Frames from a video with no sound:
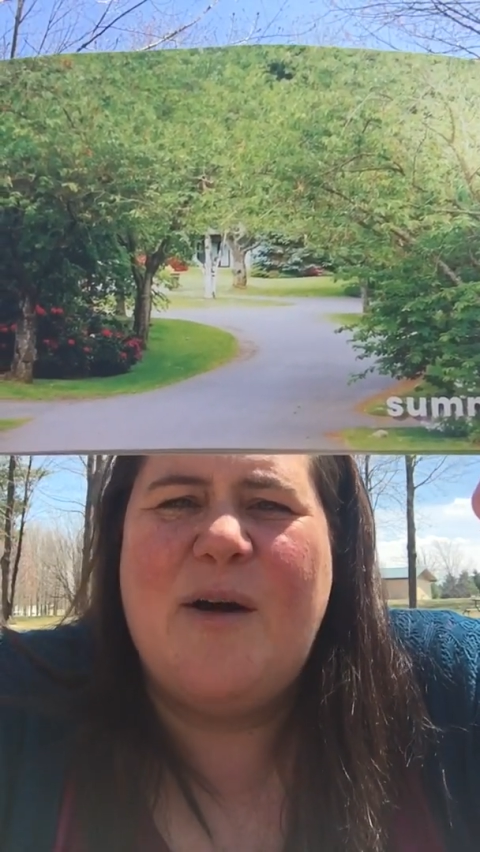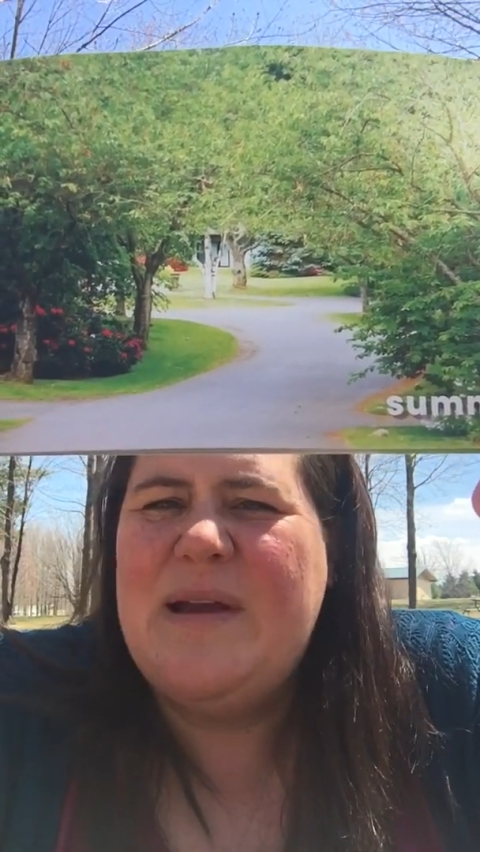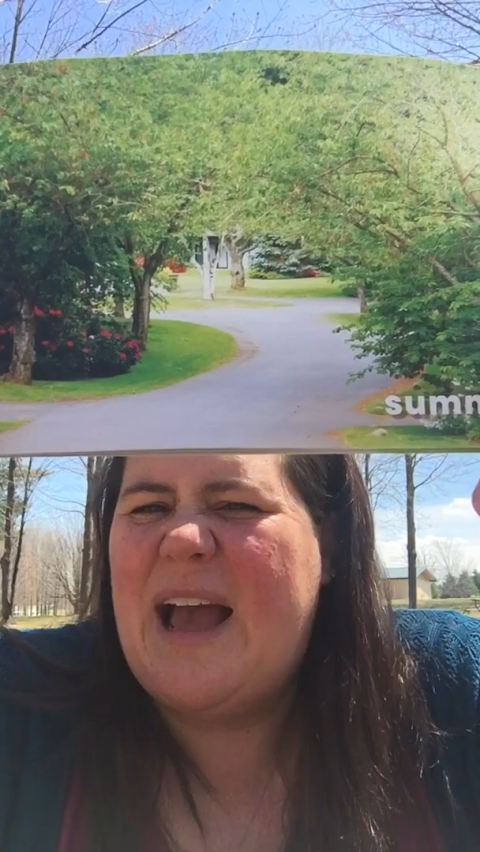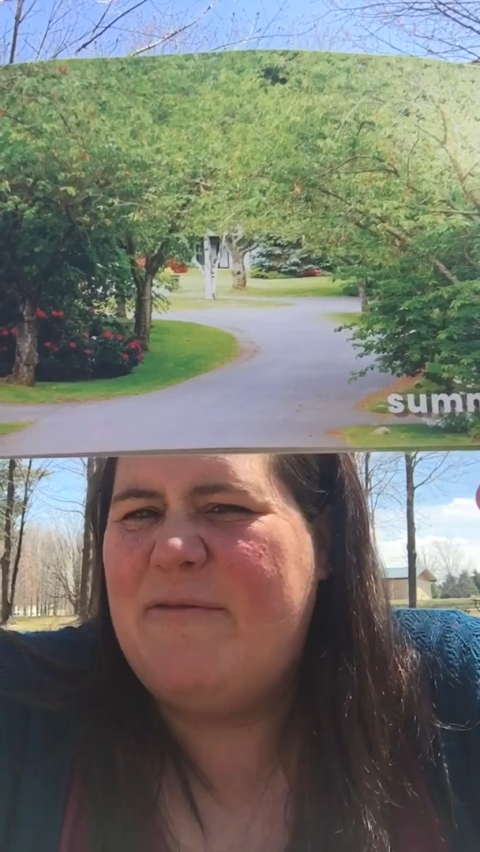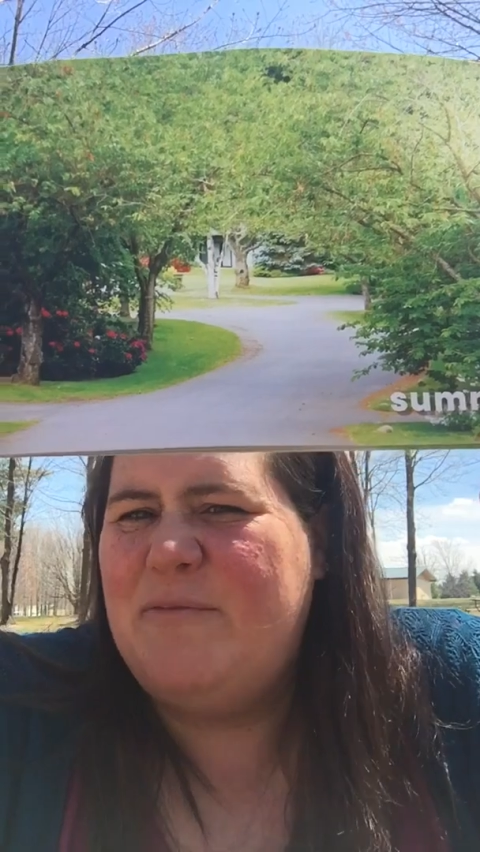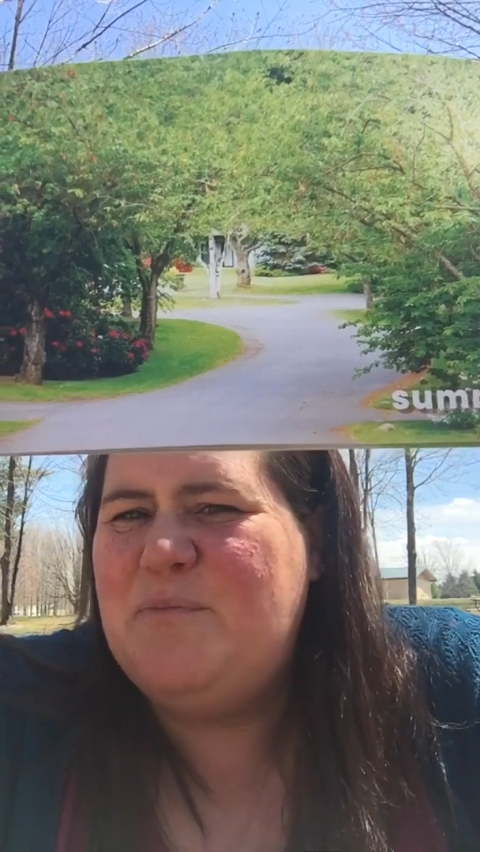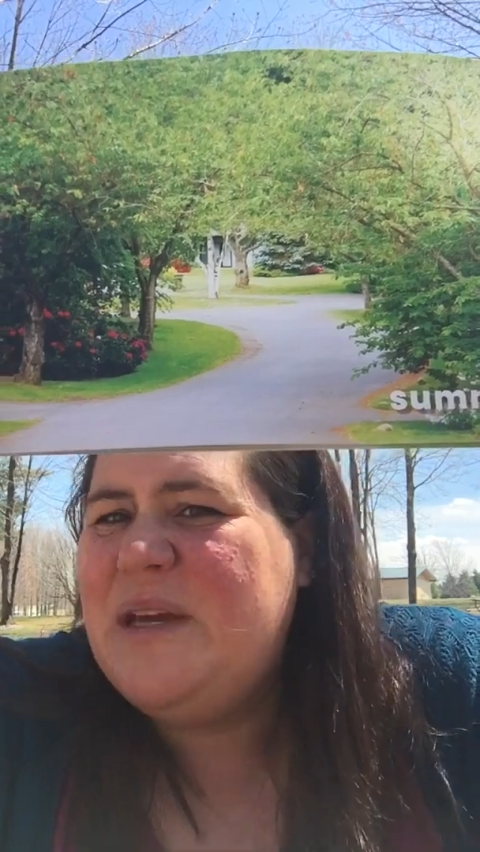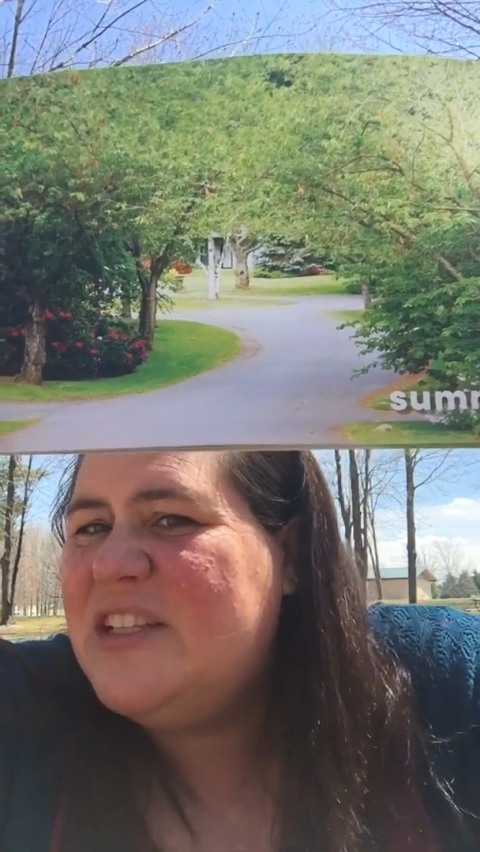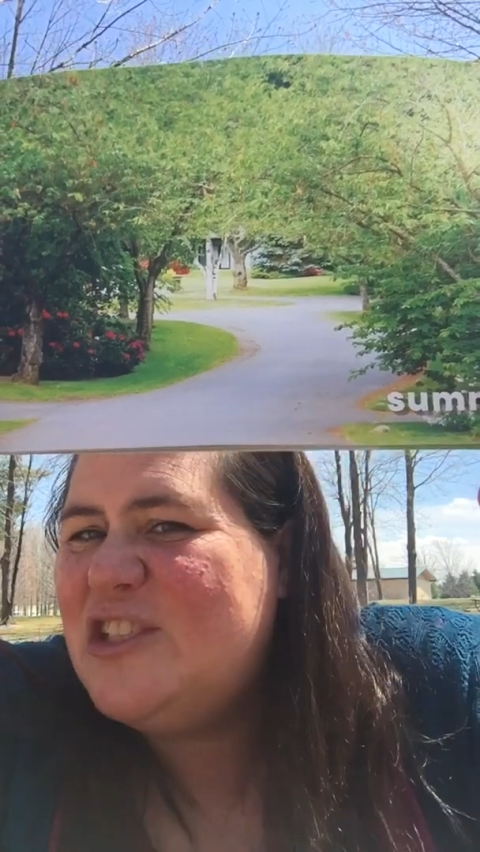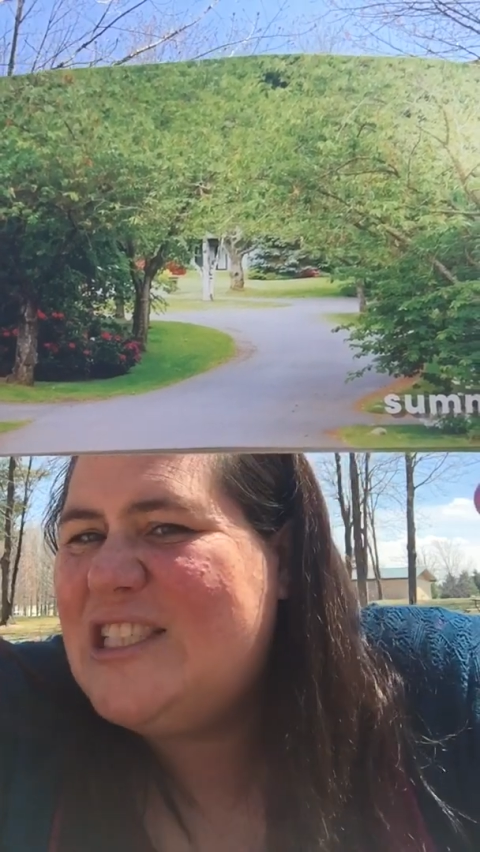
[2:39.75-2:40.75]
we have
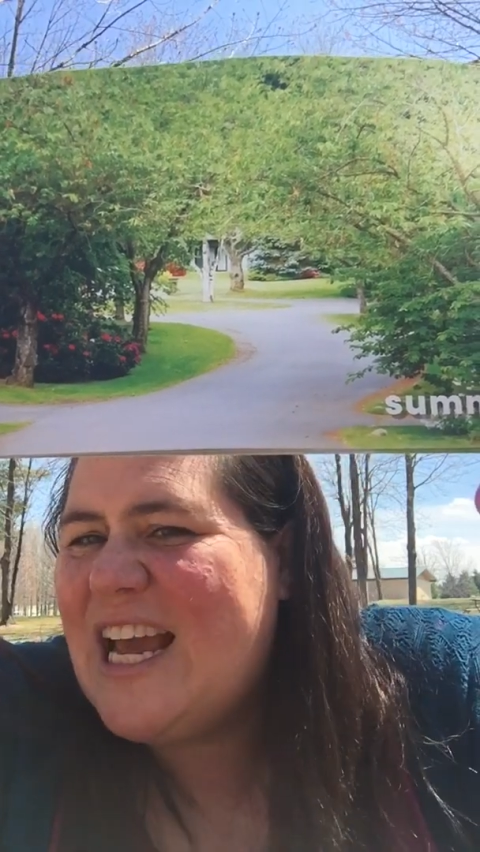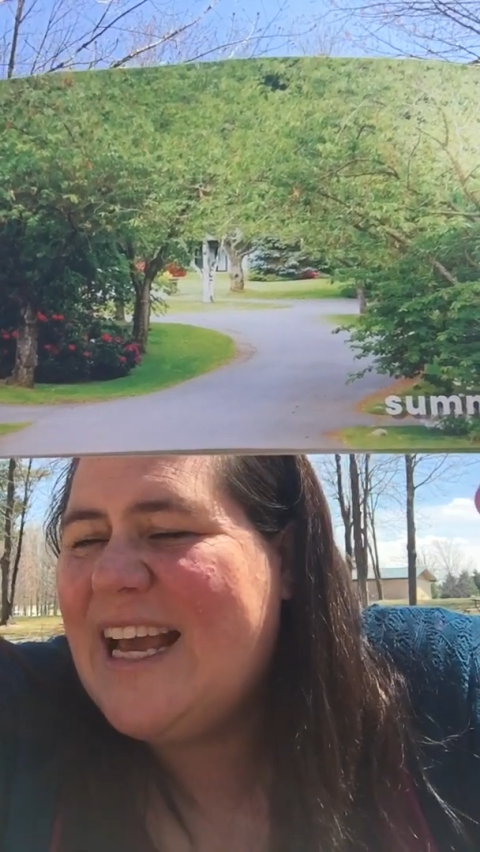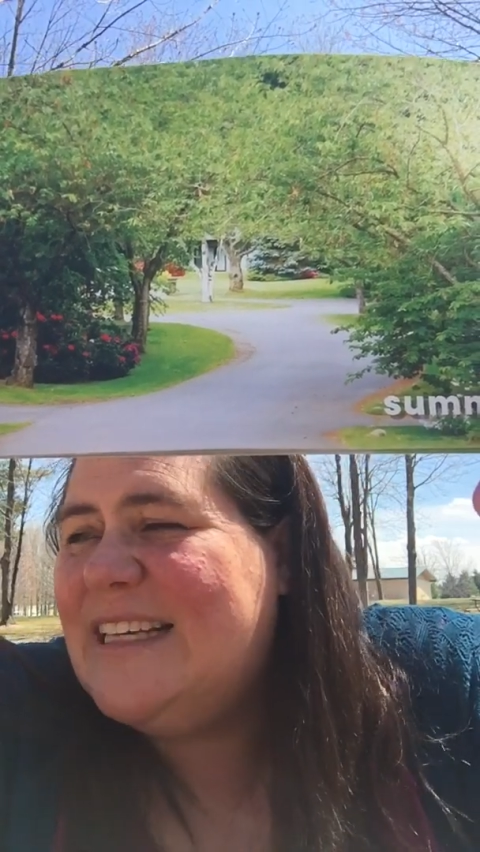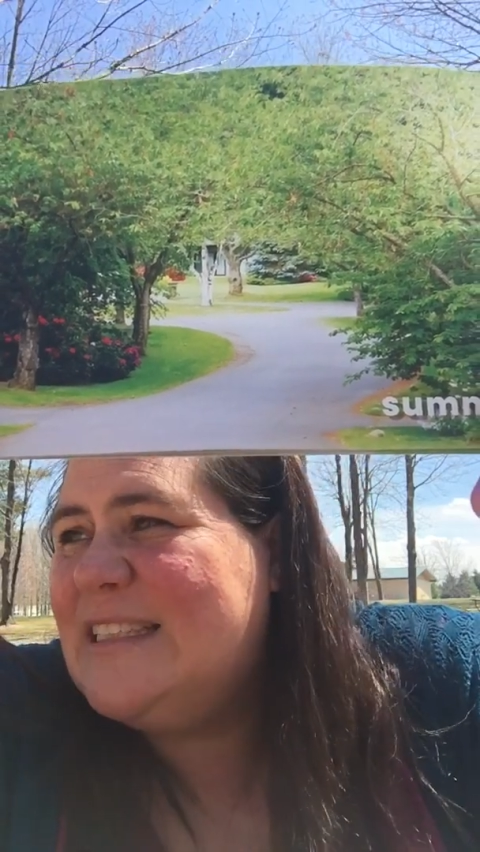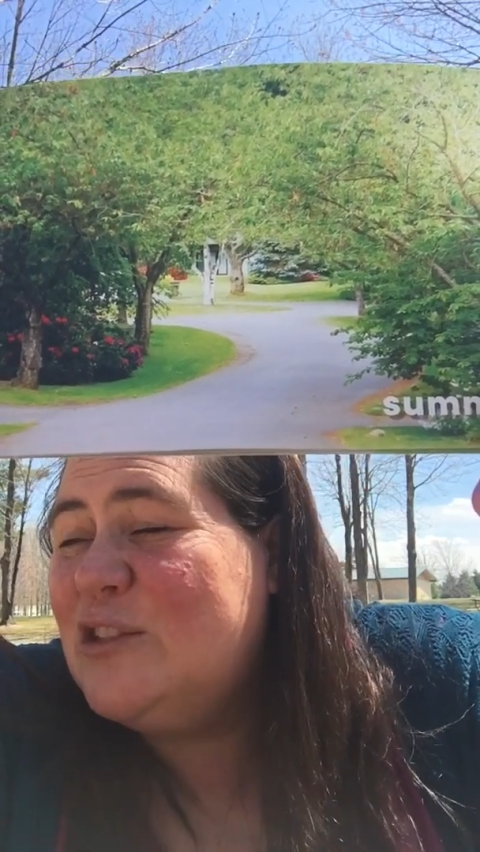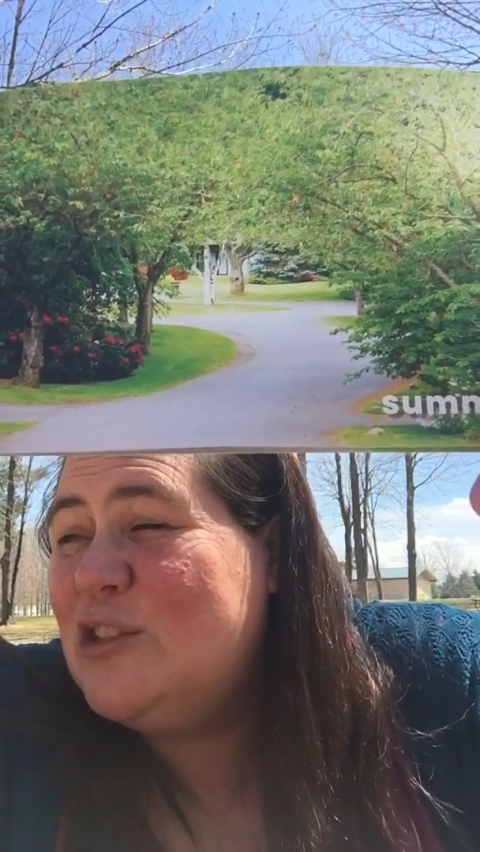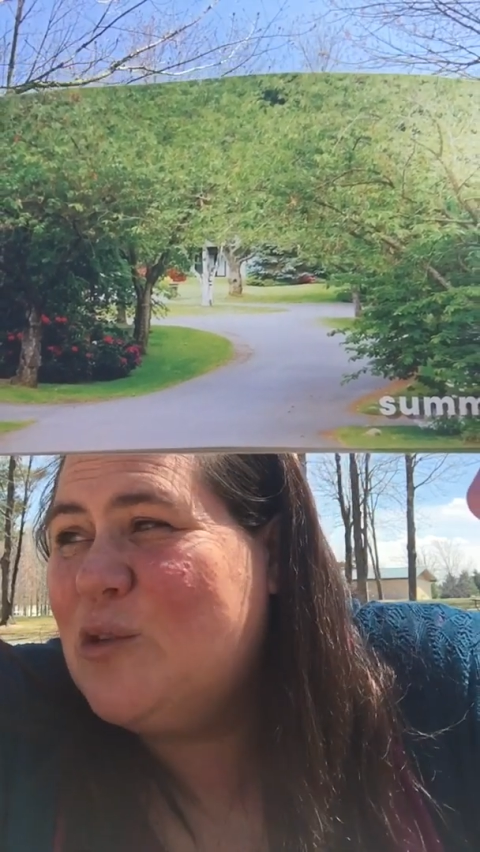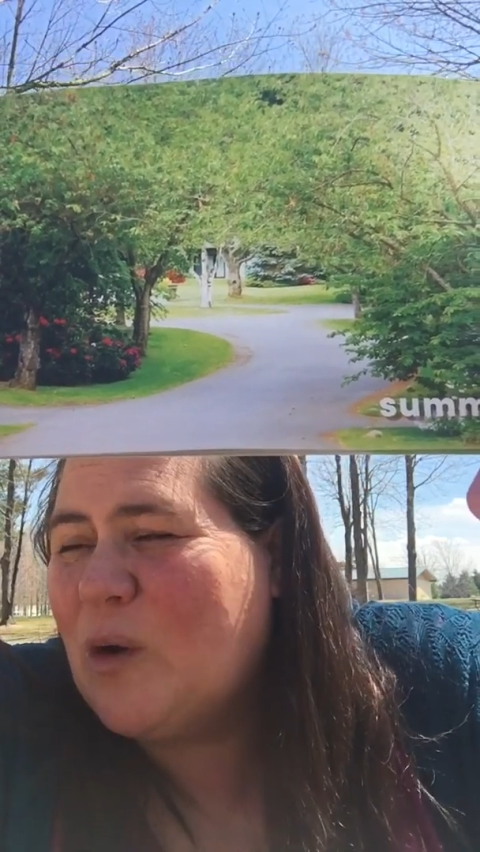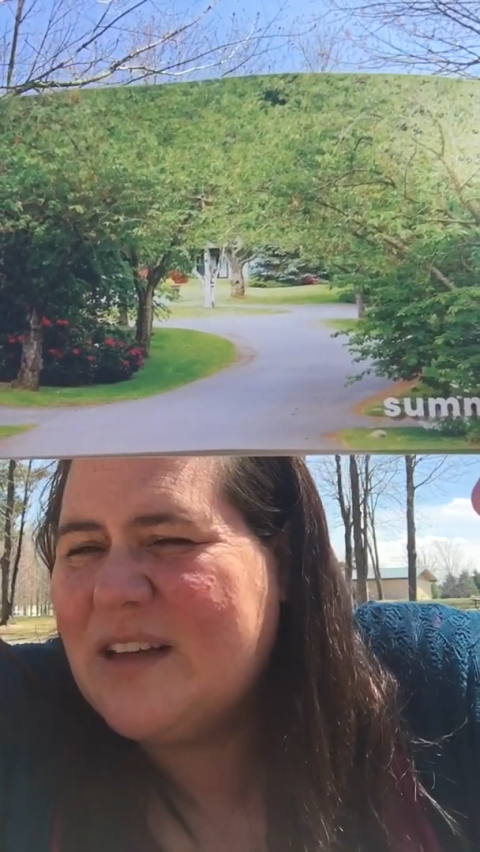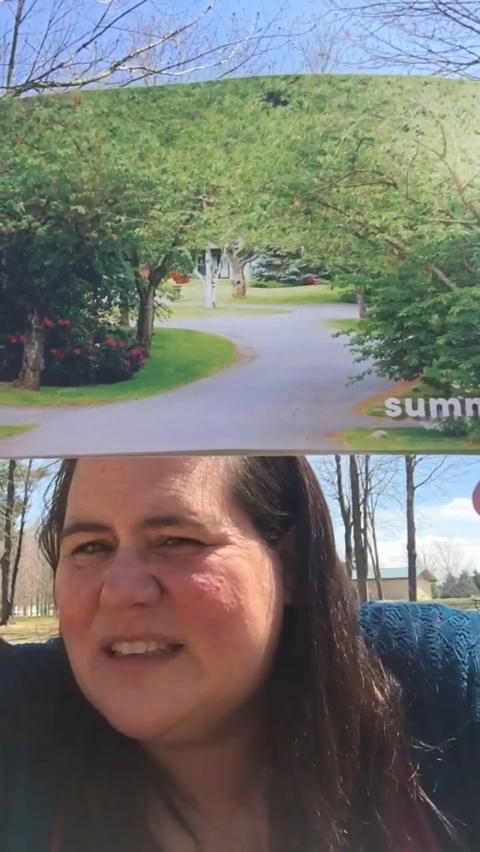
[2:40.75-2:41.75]
beach days and
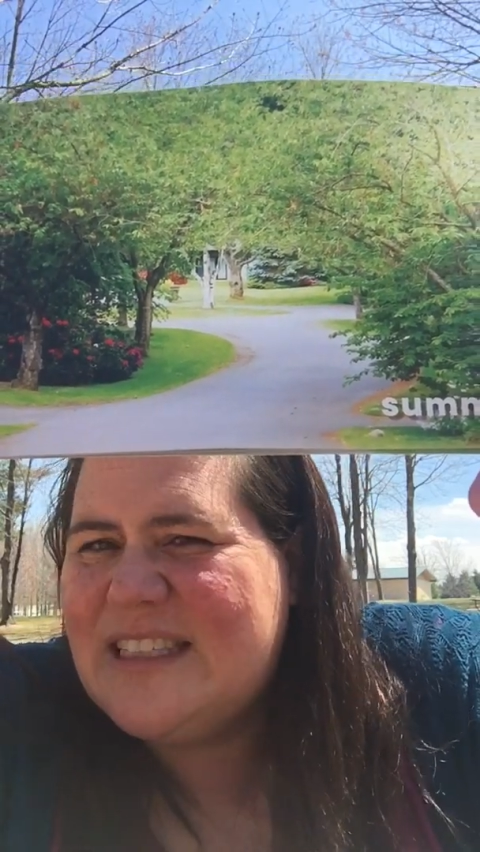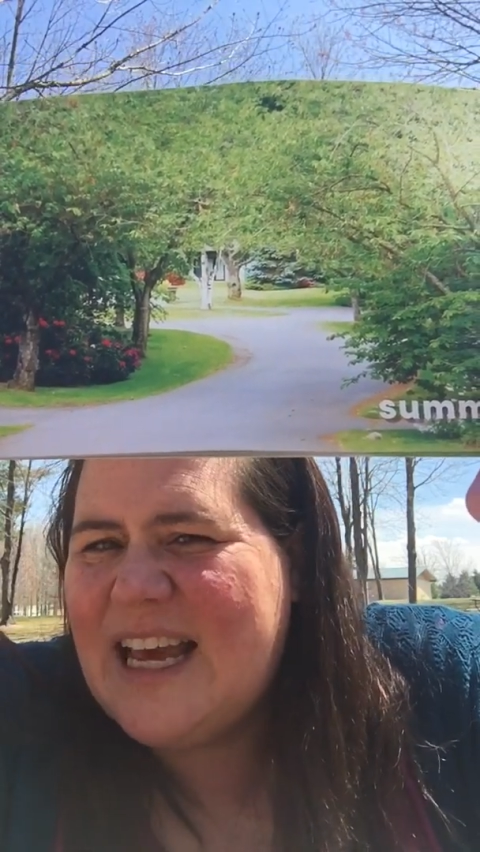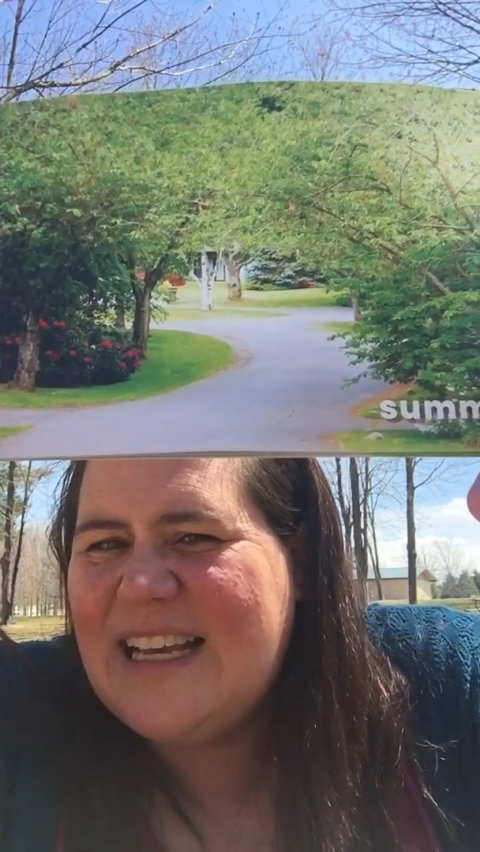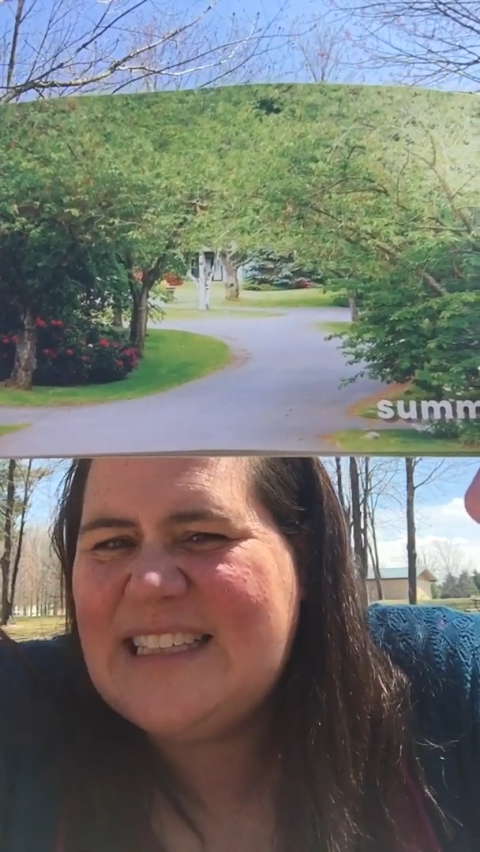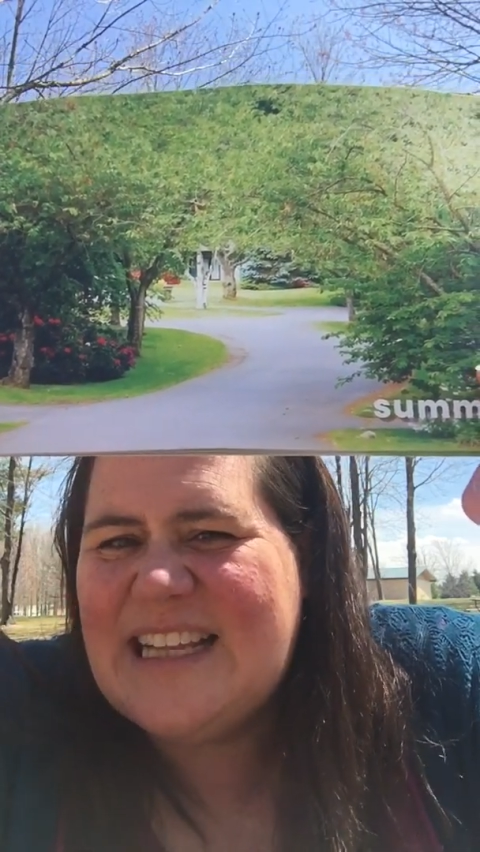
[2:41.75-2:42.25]
shorts days,